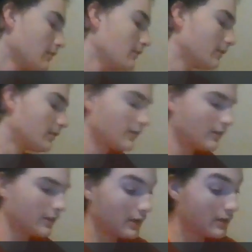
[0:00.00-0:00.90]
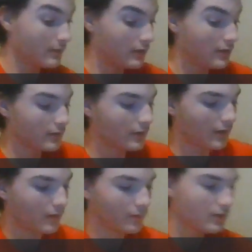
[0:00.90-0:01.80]
You
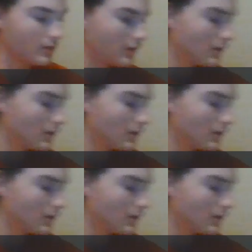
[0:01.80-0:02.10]
could tell